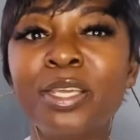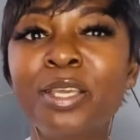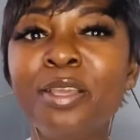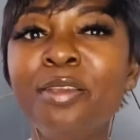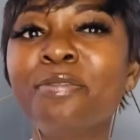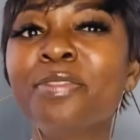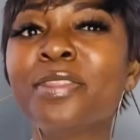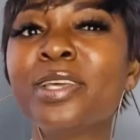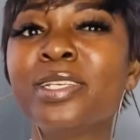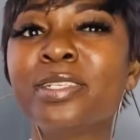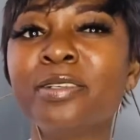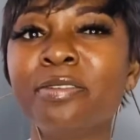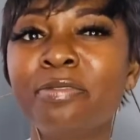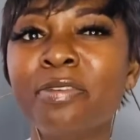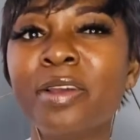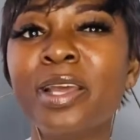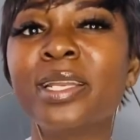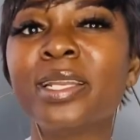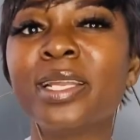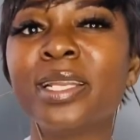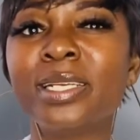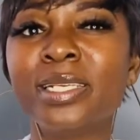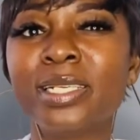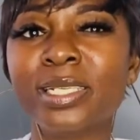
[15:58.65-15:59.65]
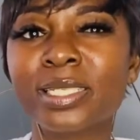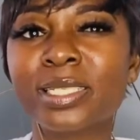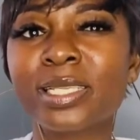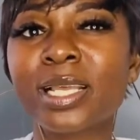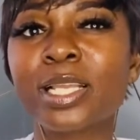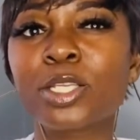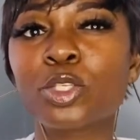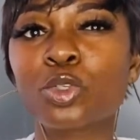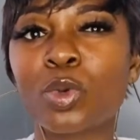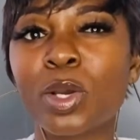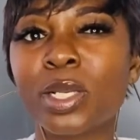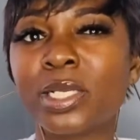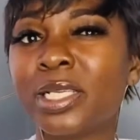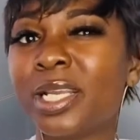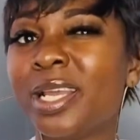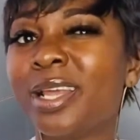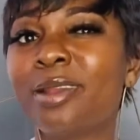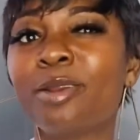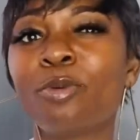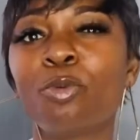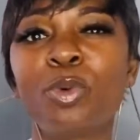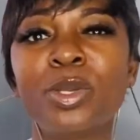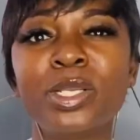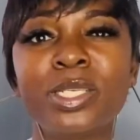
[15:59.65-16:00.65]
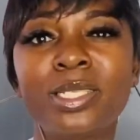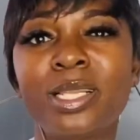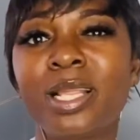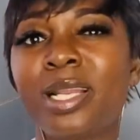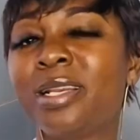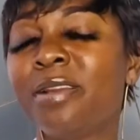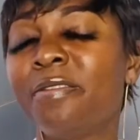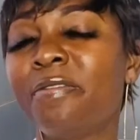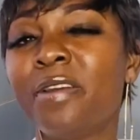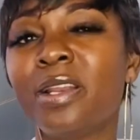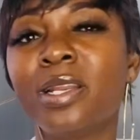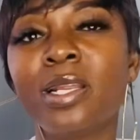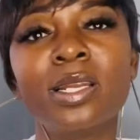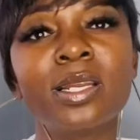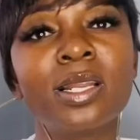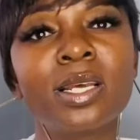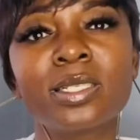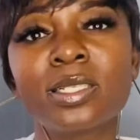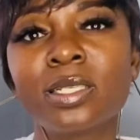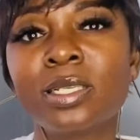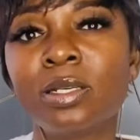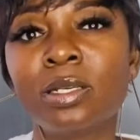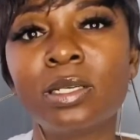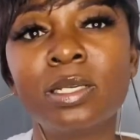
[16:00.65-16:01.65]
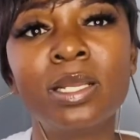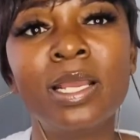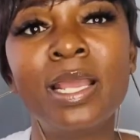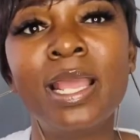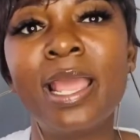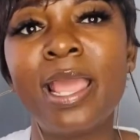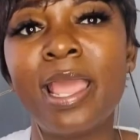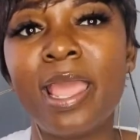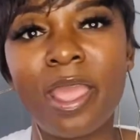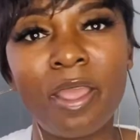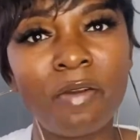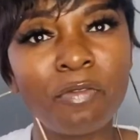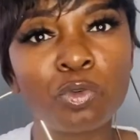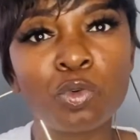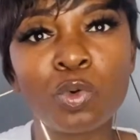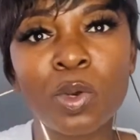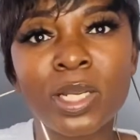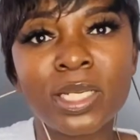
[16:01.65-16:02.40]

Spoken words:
If the defendant decides to attend, which the defendant doesn't have to